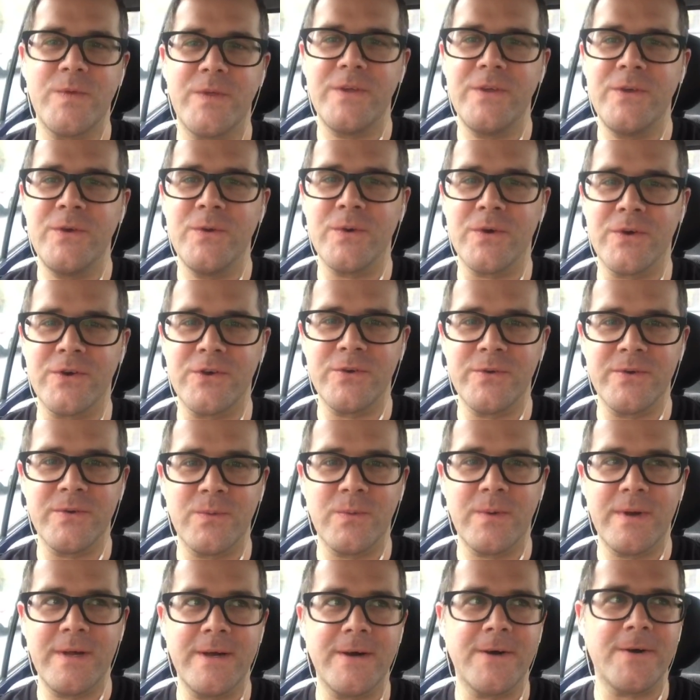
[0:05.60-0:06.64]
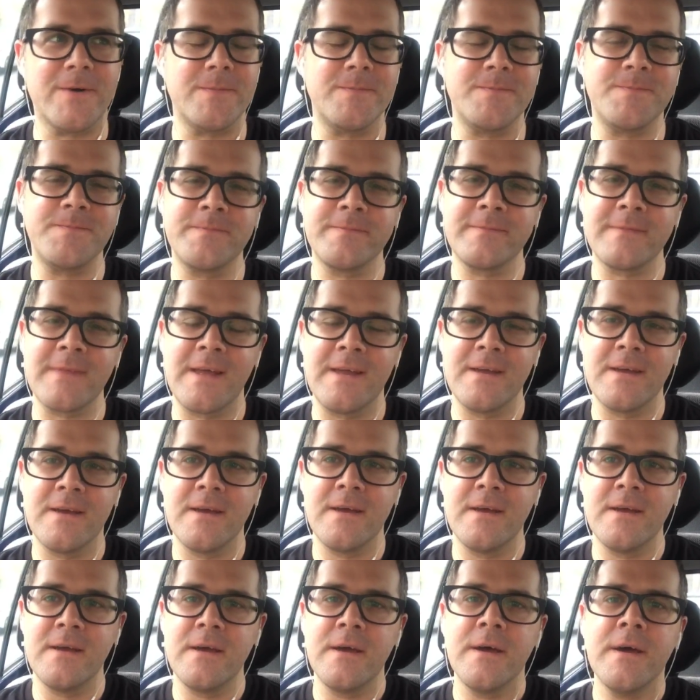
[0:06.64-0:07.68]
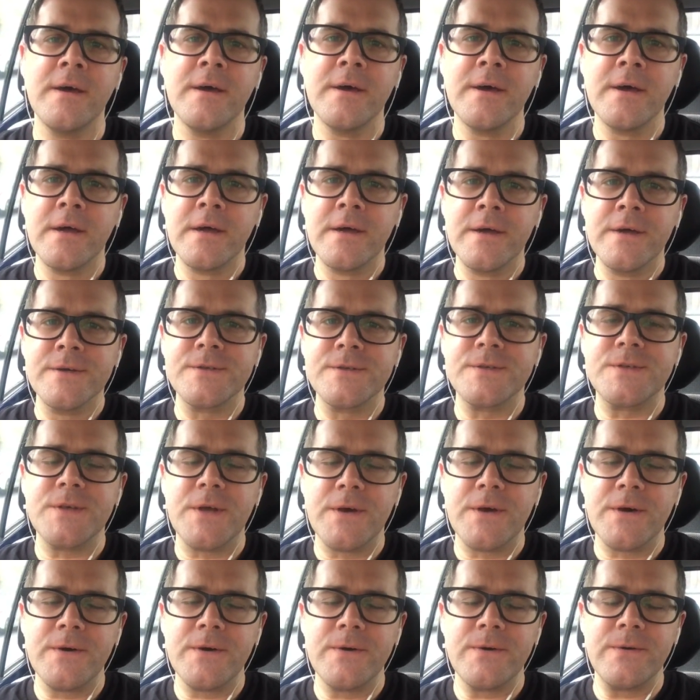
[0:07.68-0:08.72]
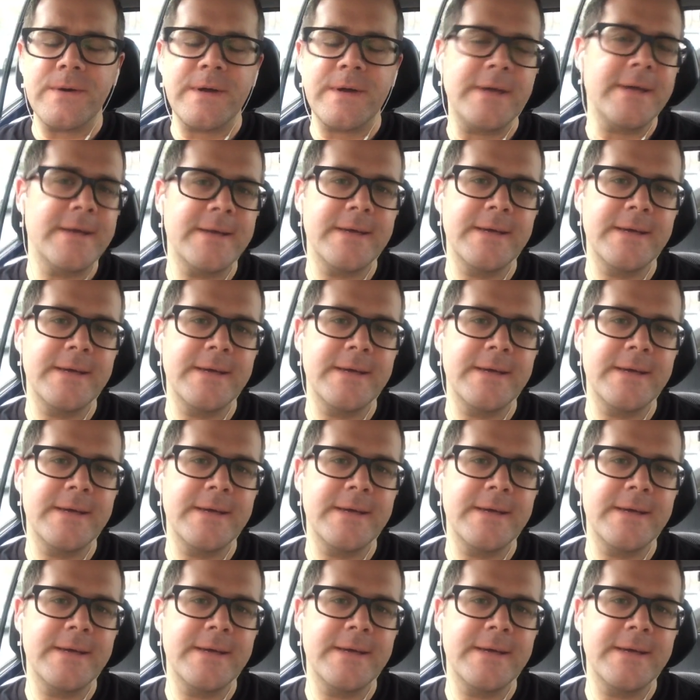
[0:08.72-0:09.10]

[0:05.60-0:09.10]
that you are doing well. So,